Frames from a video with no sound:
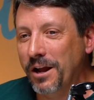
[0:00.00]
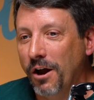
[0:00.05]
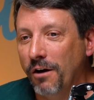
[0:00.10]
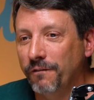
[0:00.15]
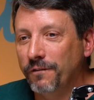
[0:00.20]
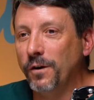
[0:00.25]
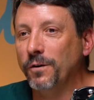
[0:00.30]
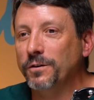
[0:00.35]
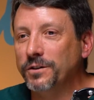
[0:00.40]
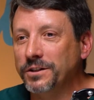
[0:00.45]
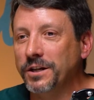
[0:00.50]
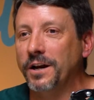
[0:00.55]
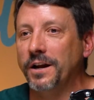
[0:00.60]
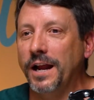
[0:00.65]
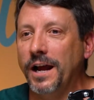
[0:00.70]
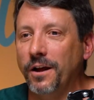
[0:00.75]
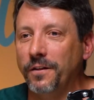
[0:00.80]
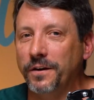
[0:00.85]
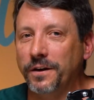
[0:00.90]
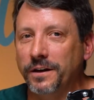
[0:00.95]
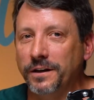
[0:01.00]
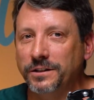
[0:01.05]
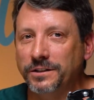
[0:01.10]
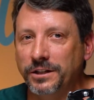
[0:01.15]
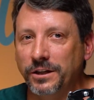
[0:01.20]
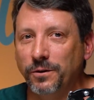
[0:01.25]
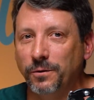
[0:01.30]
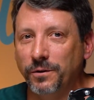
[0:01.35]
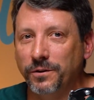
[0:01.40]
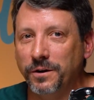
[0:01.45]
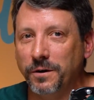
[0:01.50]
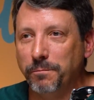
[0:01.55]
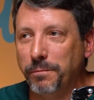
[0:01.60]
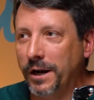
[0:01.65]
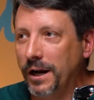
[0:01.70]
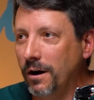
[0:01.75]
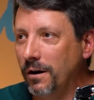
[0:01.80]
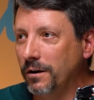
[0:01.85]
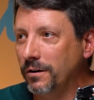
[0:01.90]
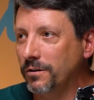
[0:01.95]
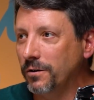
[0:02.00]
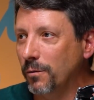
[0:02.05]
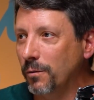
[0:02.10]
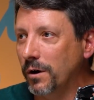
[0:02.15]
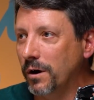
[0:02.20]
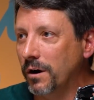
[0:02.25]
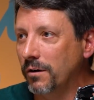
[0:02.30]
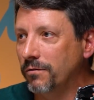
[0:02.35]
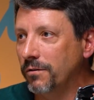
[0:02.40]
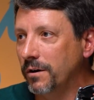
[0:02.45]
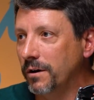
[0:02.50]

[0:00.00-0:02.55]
focusing on how they're going to deal with their parent or whatever,